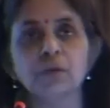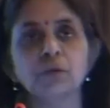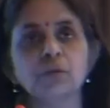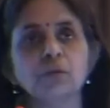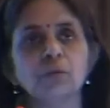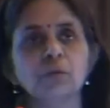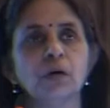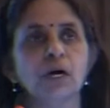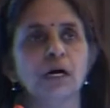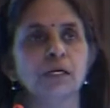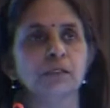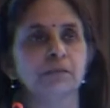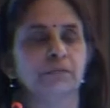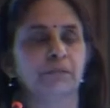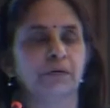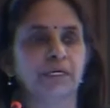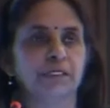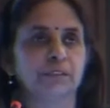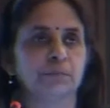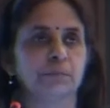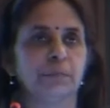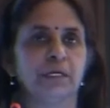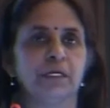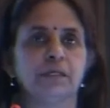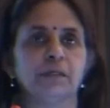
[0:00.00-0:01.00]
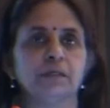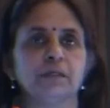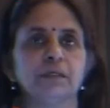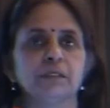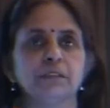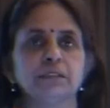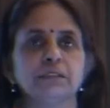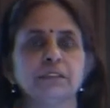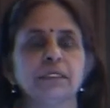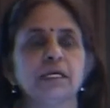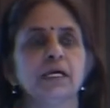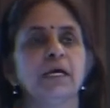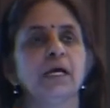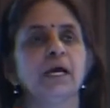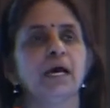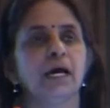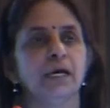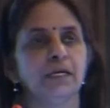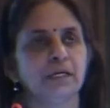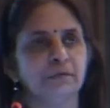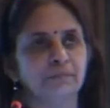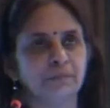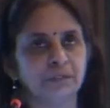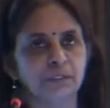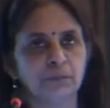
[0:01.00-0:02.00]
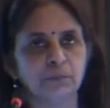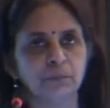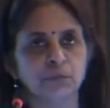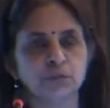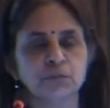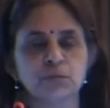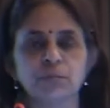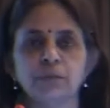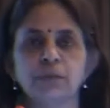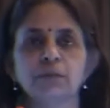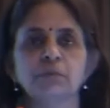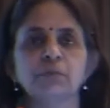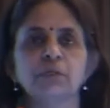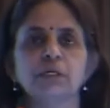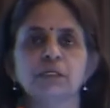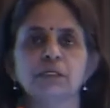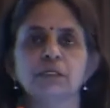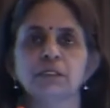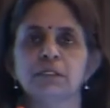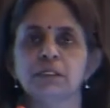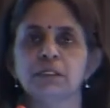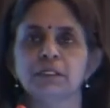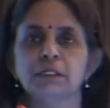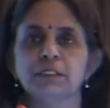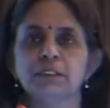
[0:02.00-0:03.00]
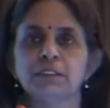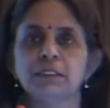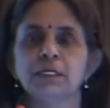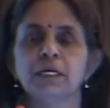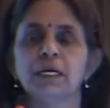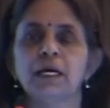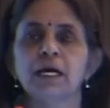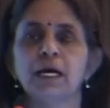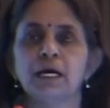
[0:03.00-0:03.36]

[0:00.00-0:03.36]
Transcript: who are the waste pickers and even the municipal workers